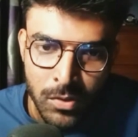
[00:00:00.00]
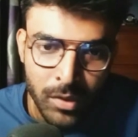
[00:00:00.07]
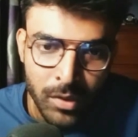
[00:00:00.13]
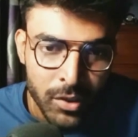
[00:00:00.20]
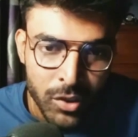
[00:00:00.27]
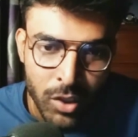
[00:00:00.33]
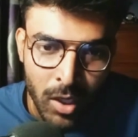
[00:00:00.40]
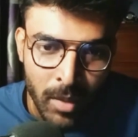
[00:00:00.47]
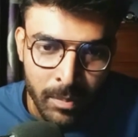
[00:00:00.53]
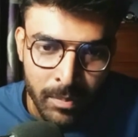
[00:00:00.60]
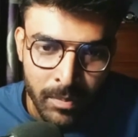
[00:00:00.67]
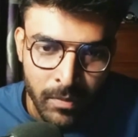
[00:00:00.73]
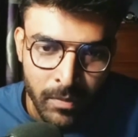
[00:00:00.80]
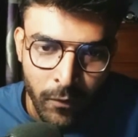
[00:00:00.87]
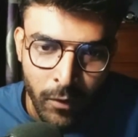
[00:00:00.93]
the job
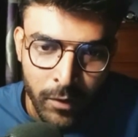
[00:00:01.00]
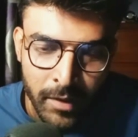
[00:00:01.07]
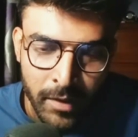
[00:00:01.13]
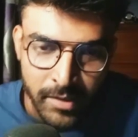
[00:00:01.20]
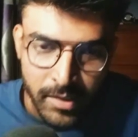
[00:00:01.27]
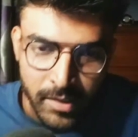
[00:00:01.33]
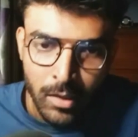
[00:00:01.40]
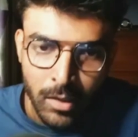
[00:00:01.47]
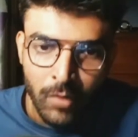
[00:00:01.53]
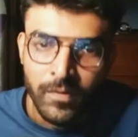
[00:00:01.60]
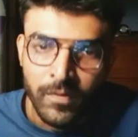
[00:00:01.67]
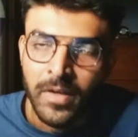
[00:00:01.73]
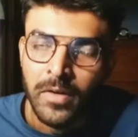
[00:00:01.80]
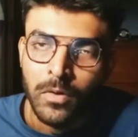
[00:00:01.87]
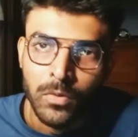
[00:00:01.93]
for their sake of
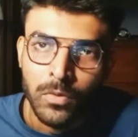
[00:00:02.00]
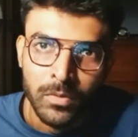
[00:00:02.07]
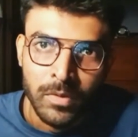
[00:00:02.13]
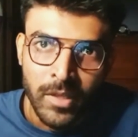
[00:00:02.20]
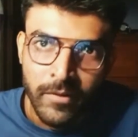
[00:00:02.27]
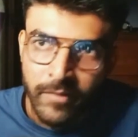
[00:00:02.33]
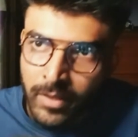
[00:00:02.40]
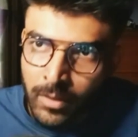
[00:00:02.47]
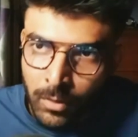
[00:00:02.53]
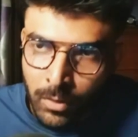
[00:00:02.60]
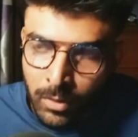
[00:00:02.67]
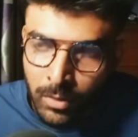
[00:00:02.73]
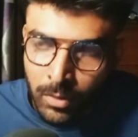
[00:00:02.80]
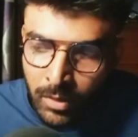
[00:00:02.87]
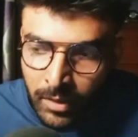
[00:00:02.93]
their own
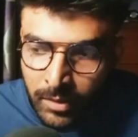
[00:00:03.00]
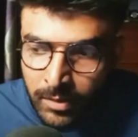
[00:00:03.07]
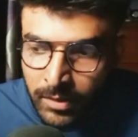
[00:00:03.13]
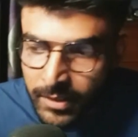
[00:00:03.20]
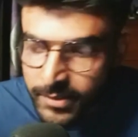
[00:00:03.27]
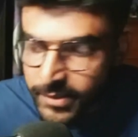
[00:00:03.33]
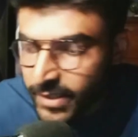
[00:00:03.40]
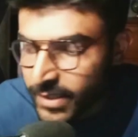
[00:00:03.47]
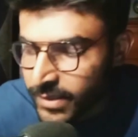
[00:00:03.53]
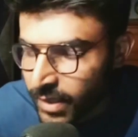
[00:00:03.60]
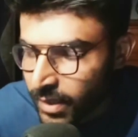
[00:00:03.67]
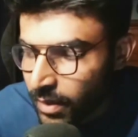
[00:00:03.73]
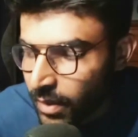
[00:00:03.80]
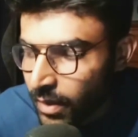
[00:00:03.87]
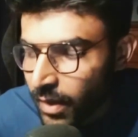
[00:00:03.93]
livelihood and things like that
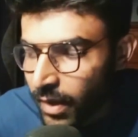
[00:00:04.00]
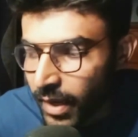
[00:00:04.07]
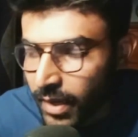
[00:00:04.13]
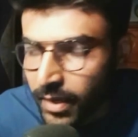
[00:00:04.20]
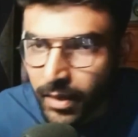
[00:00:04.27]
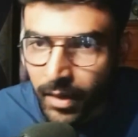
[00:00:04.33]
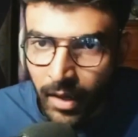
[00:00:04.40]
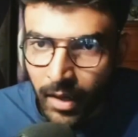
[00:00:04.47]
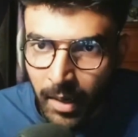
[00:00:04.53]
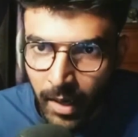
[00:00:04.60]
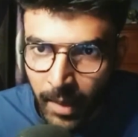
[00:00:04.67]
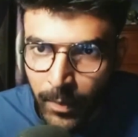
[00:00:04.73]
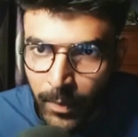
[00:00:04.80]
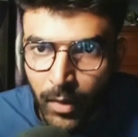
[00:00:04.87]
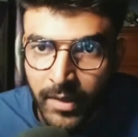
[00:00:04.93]
and
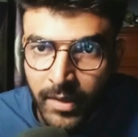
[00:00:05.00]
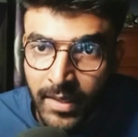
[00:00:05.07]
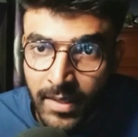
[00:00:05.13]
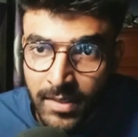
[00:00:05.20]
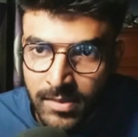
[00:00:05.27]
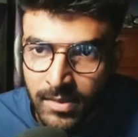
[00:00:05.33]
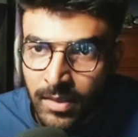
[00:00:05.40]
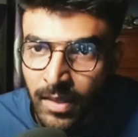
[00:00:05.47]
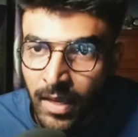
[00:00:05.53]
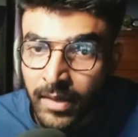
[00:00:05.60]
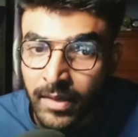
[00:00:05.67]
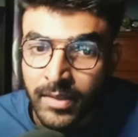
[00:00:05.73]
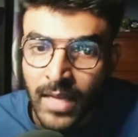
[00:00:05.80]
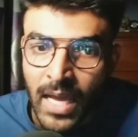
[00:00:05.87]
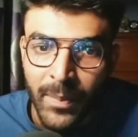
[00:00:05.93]
i'm not against it and
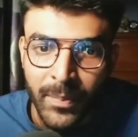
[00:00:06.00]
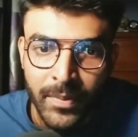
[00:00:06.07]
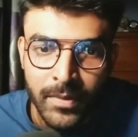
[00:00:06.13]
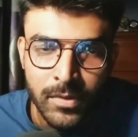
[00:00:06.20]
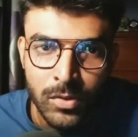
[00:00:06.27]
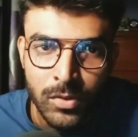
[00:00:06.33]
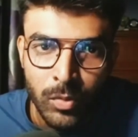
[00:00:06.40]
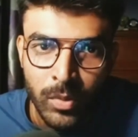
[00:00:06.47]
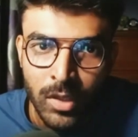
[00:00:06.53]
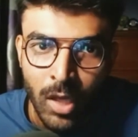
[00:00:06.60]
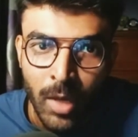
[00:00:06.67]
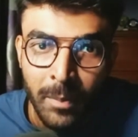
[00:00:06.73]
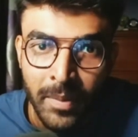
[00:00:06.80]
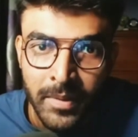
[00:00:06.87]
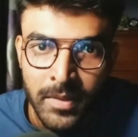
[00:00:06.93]
it happens with
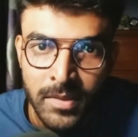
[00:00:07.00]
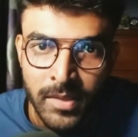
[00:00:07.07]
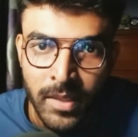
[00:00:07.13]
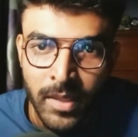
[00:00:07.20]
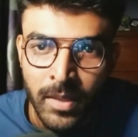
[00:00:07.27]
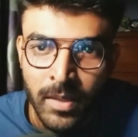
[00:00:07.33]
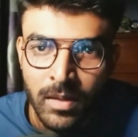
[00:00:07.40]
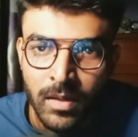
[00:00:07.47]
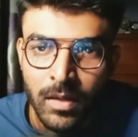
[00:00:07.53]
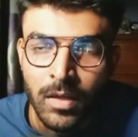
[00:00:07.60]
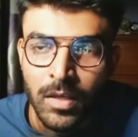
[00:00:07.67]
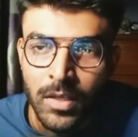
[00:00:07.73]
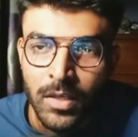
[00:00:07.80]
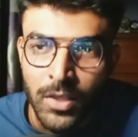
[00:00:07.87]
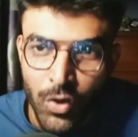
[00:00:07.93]
companies that are
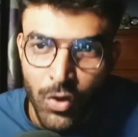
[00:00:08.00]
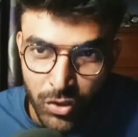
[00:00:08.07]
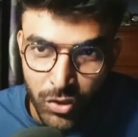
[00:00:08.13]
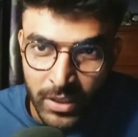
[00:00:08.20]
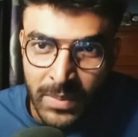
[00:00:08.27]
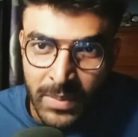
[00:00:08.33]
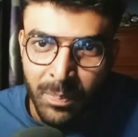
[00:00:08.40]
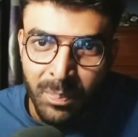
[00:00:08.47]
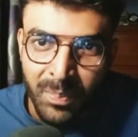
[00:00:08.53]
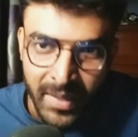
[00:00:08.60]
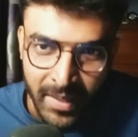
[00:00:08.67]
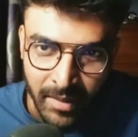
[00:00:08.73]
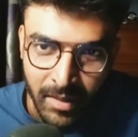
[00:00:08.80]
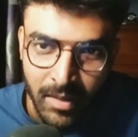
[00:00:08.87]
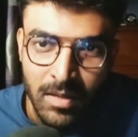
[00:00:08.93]
usually big
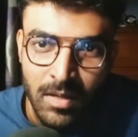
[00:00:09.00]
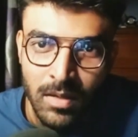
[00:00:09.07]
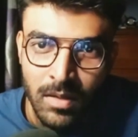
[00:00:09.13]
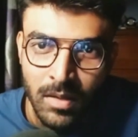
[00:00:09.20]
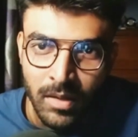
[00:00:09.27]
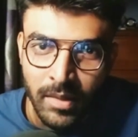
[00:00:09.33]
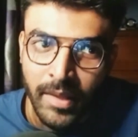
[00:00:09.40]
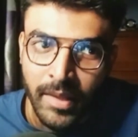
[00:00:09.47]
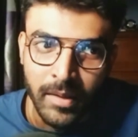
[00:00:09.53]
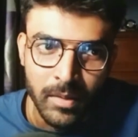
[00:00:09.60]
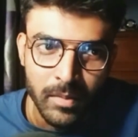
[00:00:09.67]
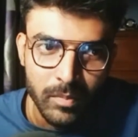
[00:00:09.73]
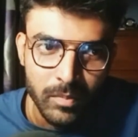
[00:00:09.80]
like